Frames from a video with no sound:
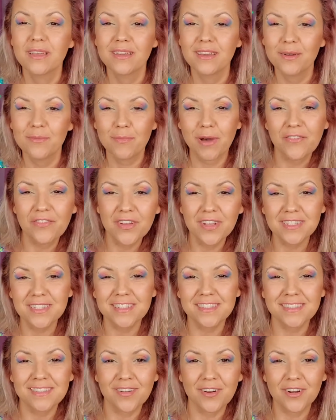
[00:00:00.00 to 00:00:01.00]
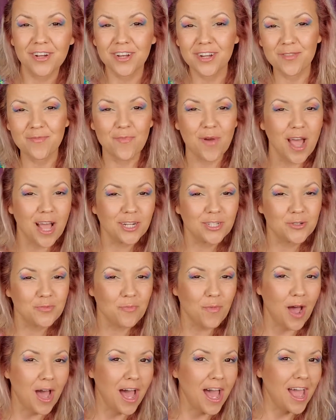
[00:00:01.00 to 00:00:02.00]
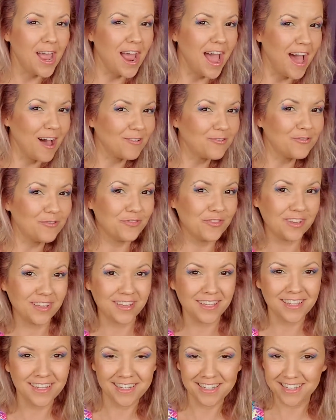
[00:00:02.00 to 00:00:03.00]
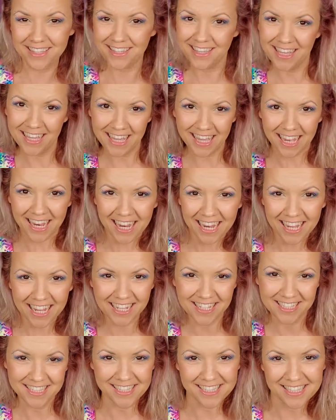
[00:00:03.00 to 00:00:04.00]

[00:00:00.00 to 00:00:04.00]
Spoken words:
My face is starting to match my outfit. Yes.